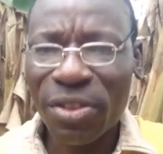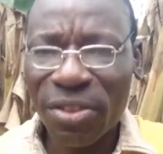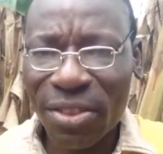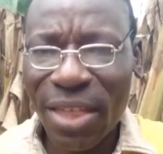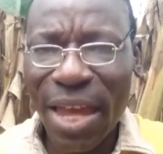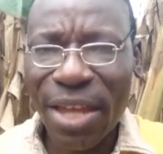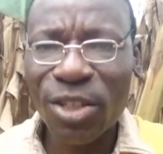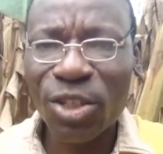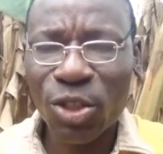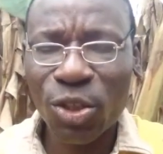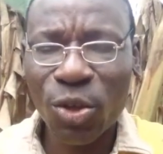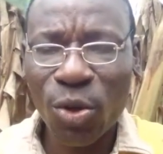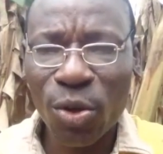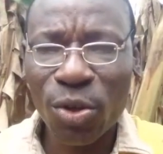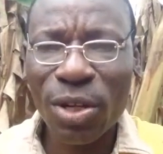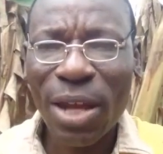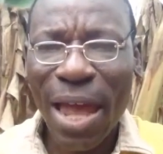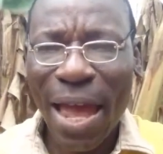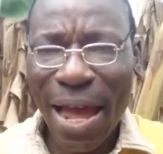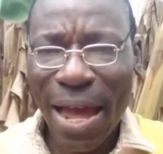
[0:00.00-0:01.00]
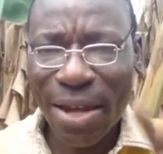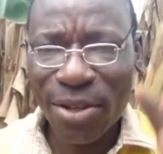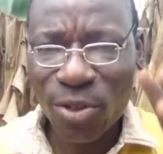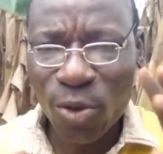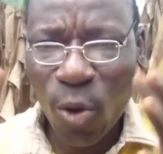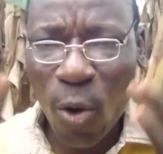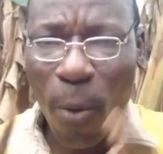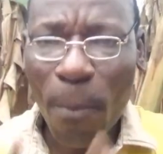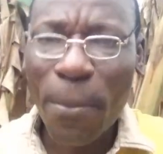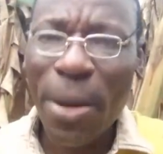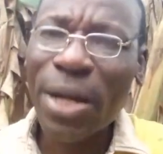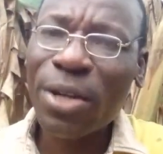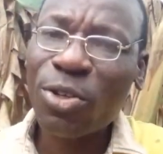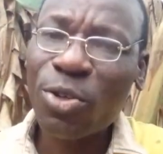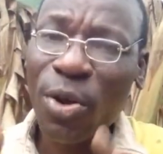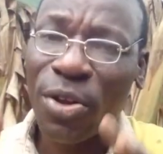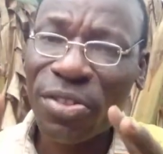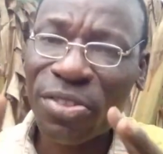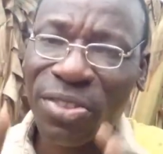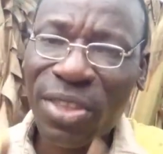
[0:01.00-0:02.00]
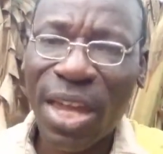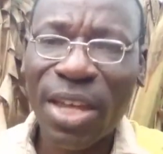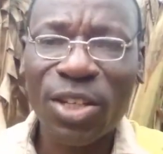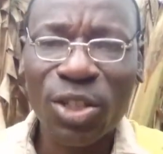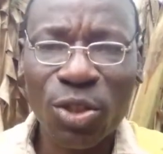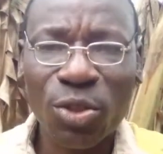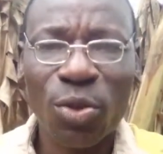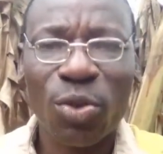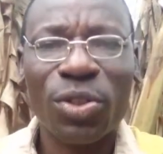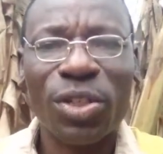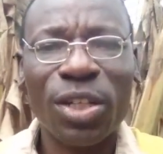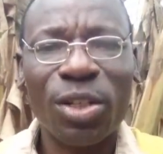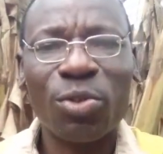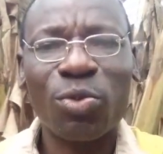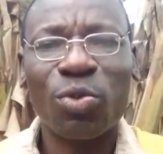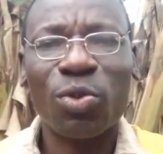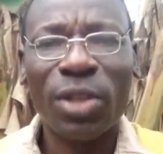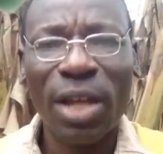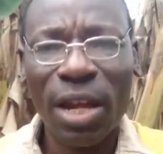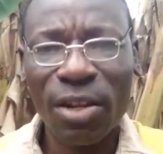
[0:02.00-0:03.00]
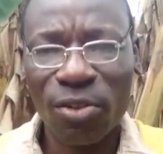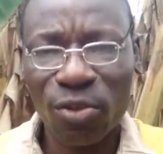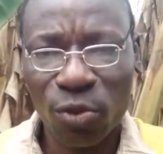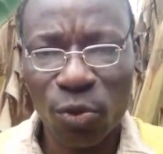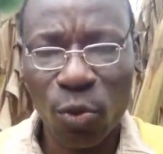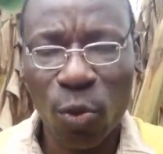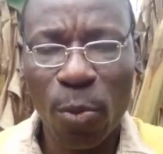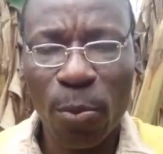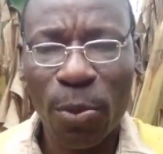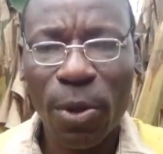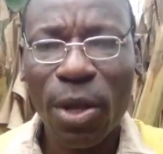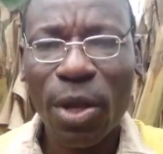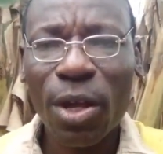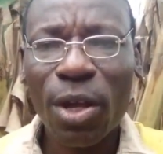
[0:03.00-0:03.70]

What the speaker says: intention and command your intention into that soap.